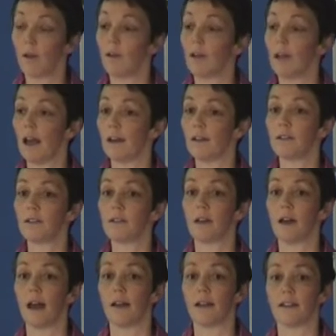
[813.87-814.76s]

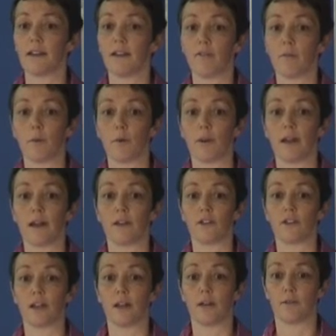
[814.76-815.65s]
Yes, and as everybody
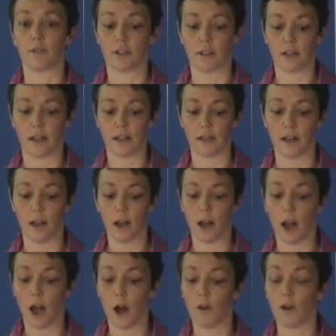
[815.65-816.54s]
else here has said,
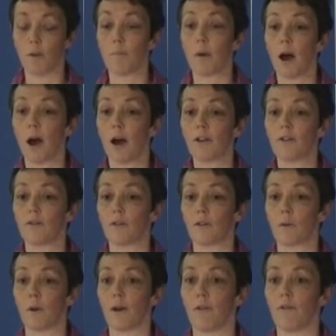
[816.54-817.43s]
only part of
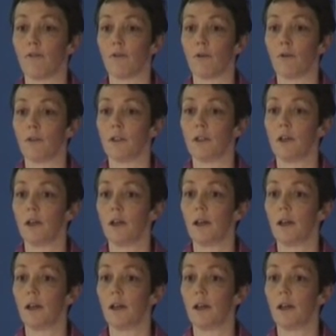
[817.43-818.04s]
the way forward,